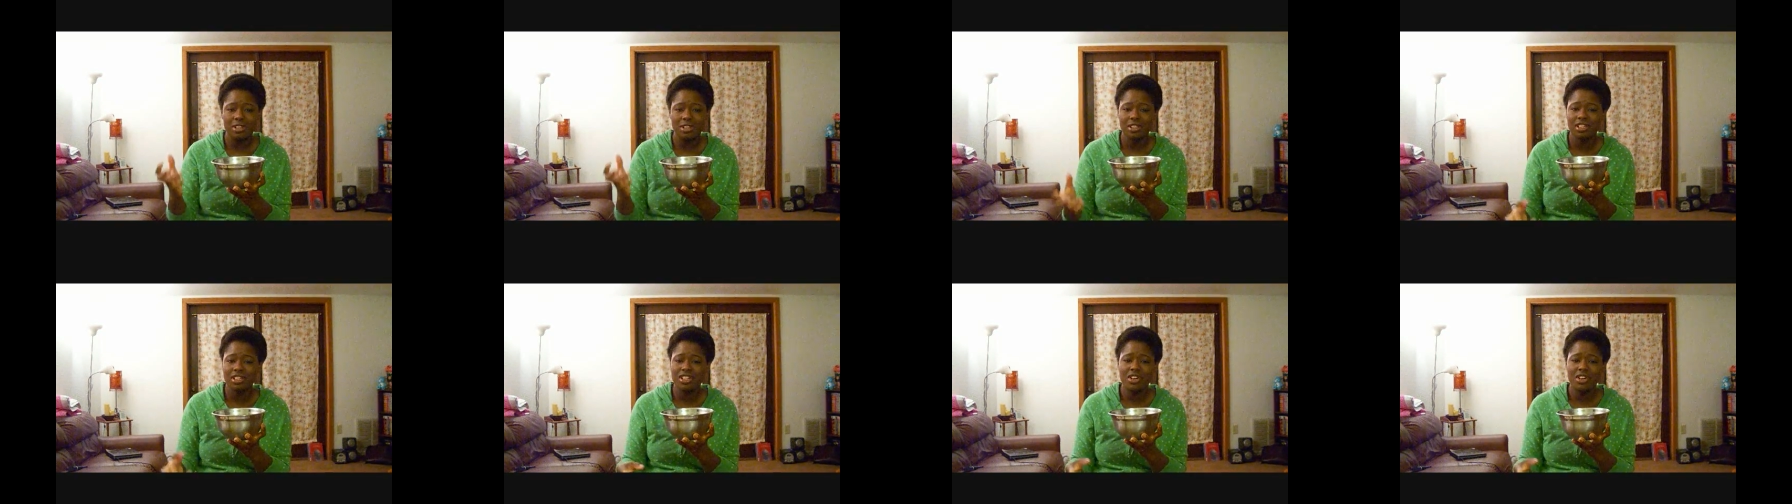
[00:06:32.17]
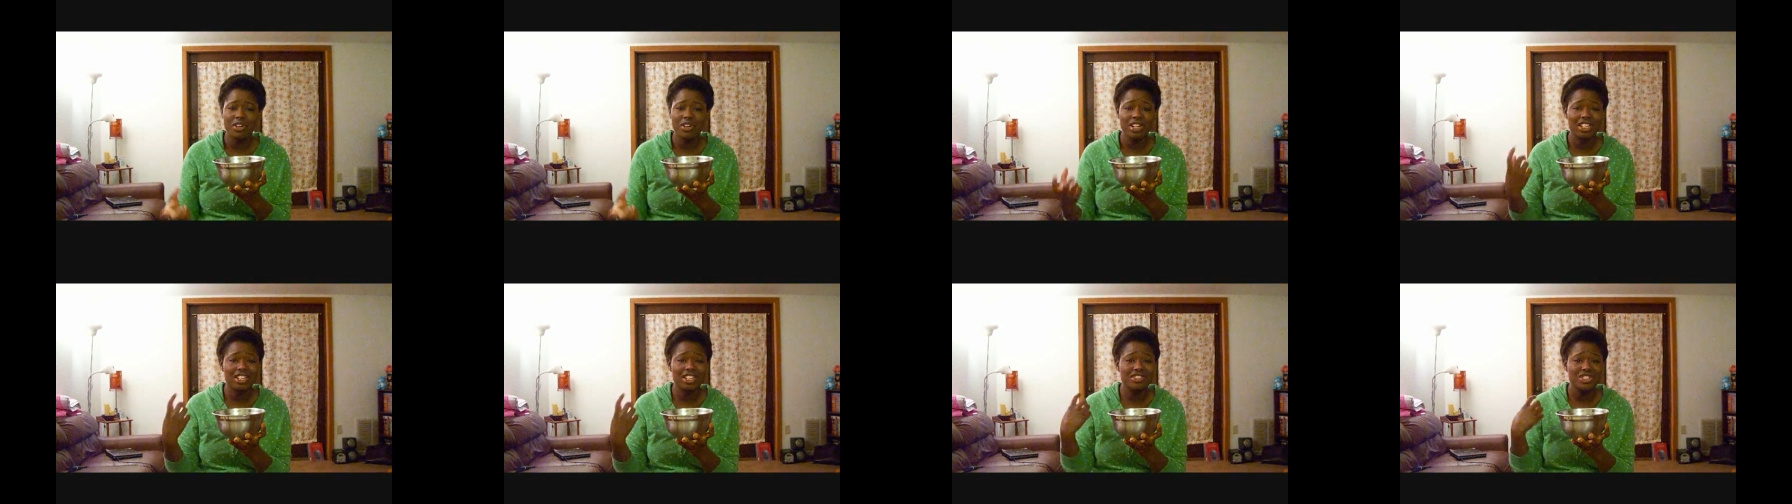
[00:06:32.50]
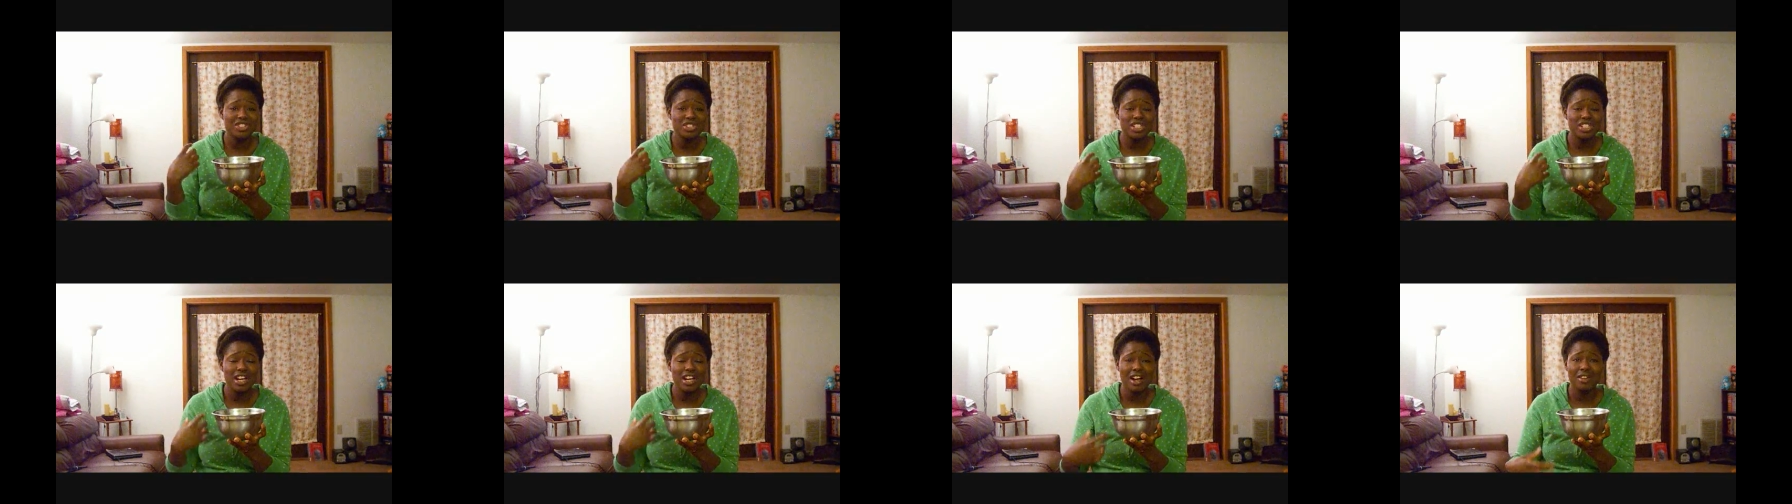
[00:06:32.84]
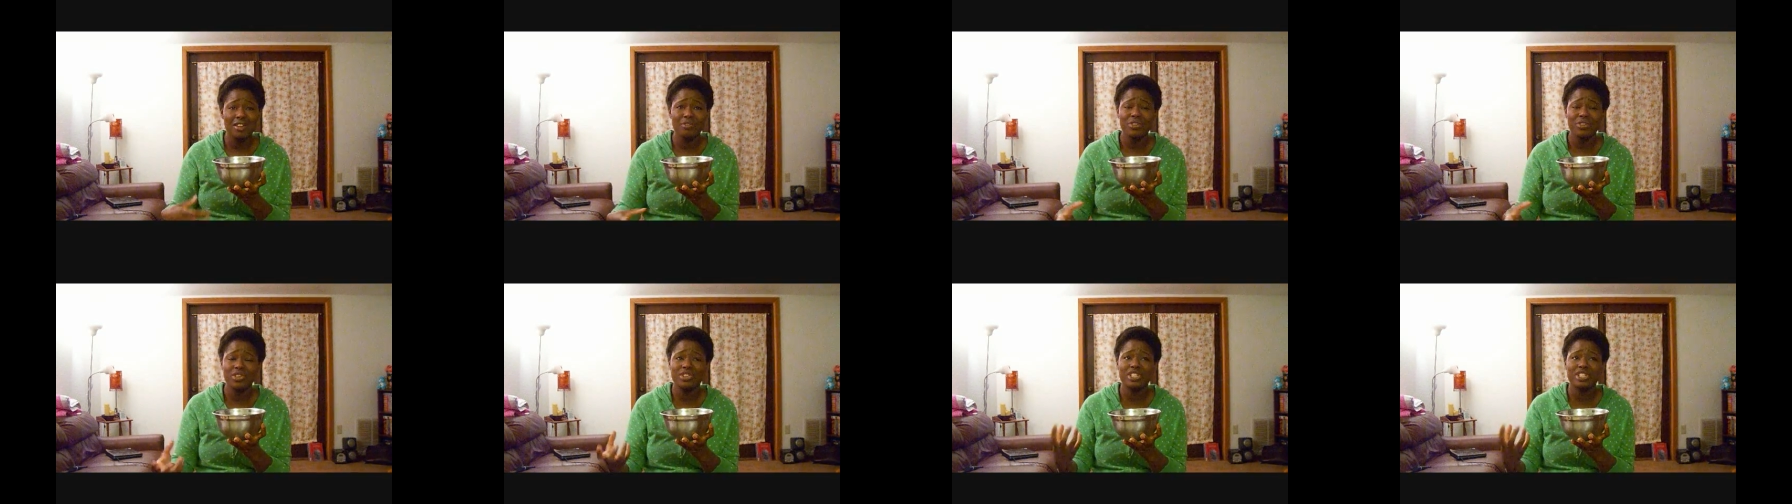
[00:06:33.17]
it gives you
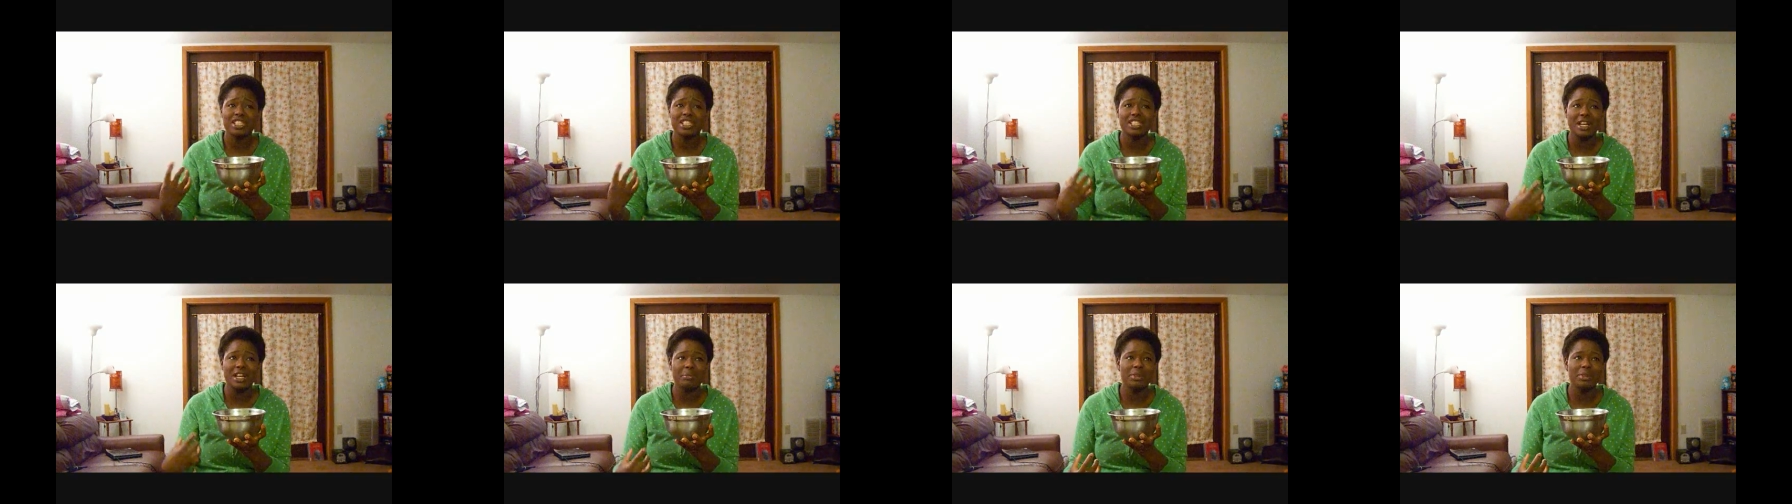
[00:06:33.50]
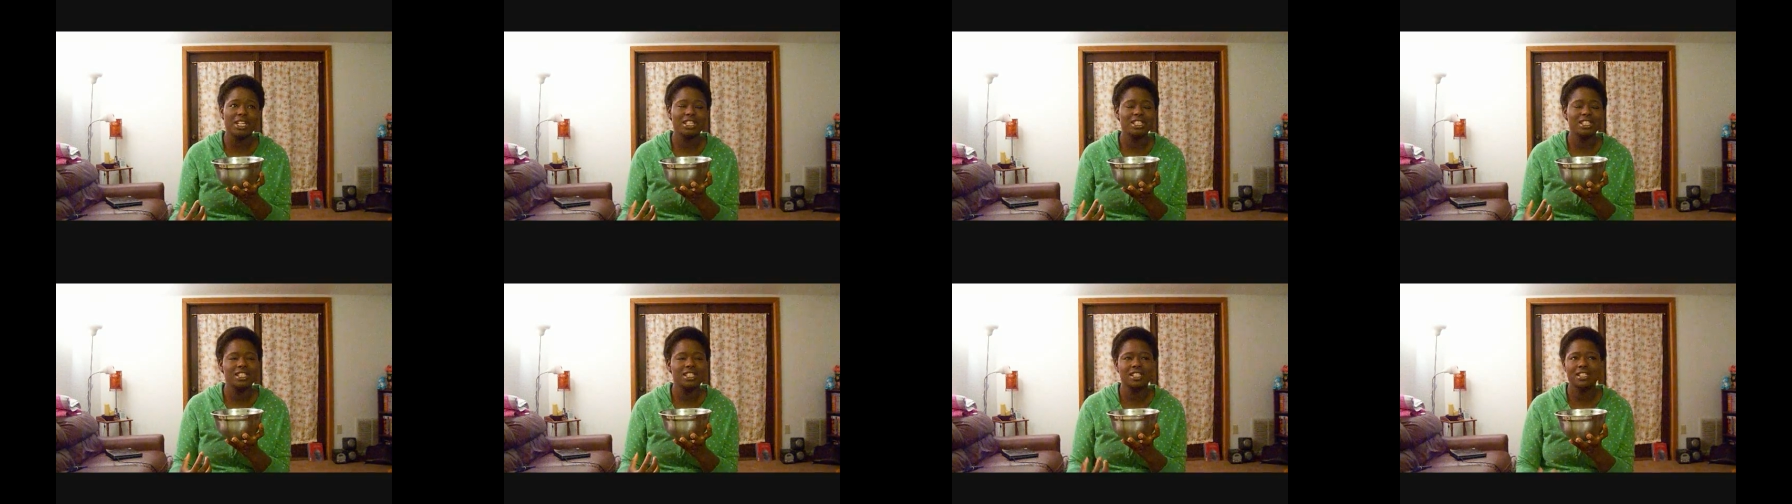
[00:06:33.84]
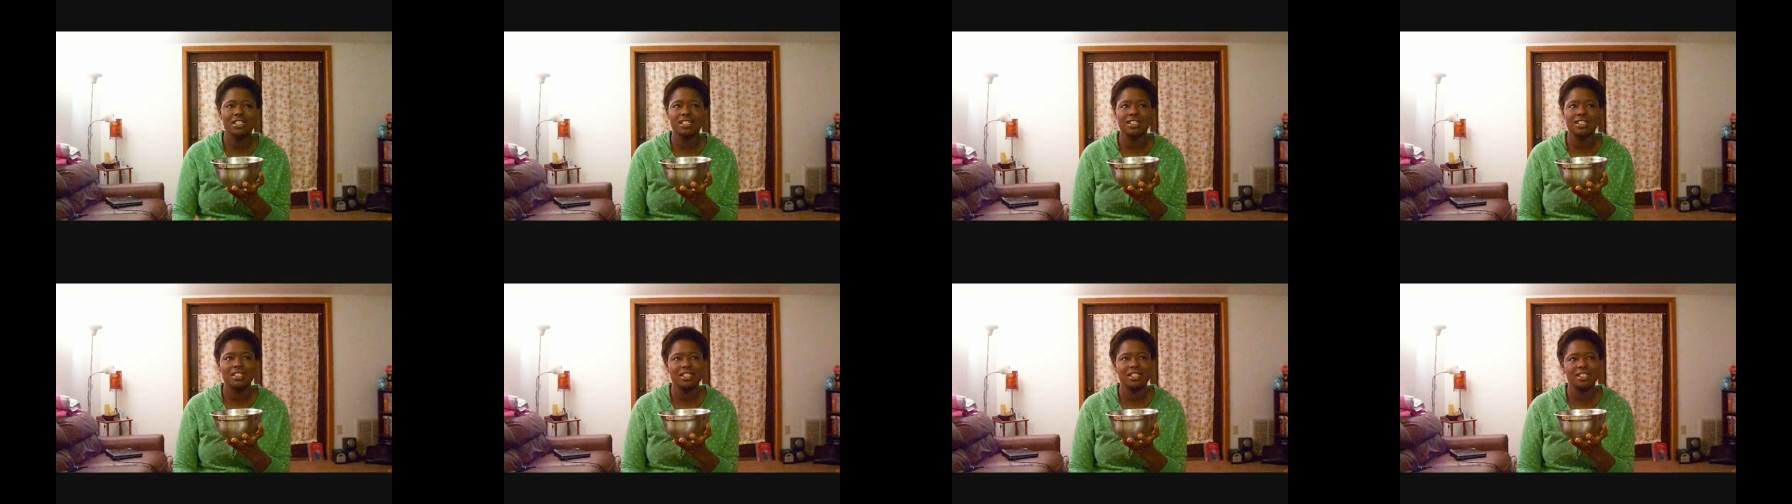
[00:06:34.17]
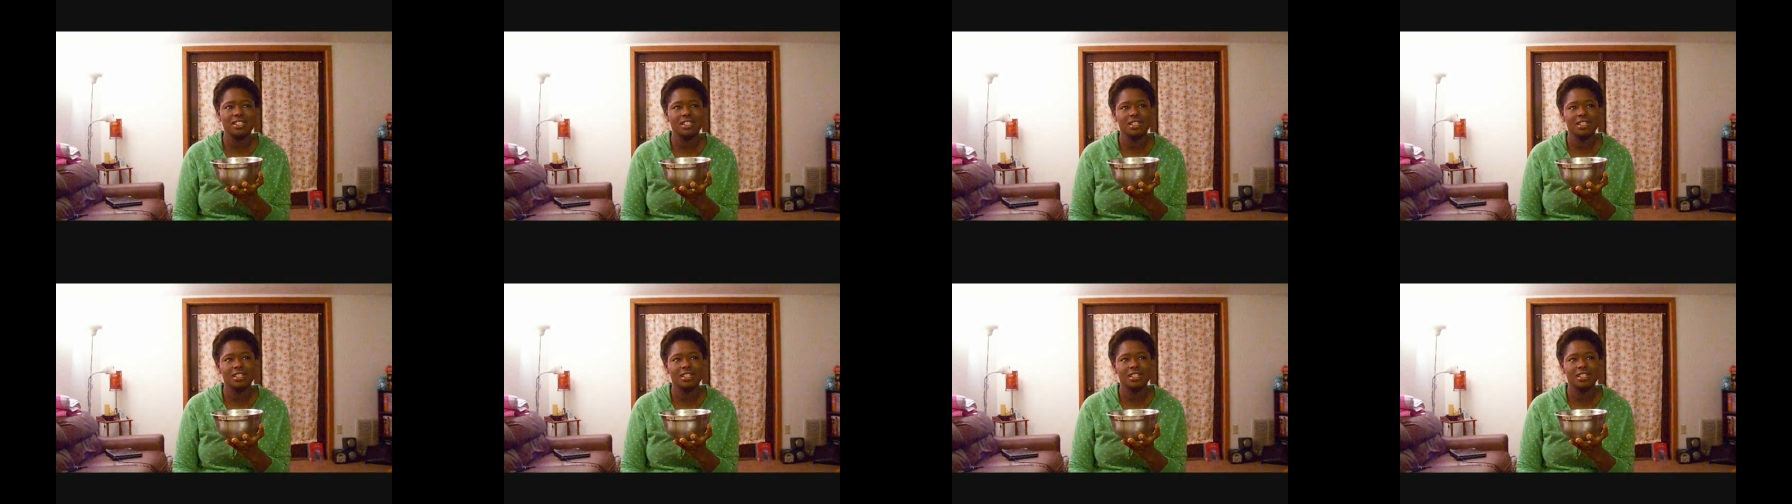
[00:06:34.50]
time for your stomach to just,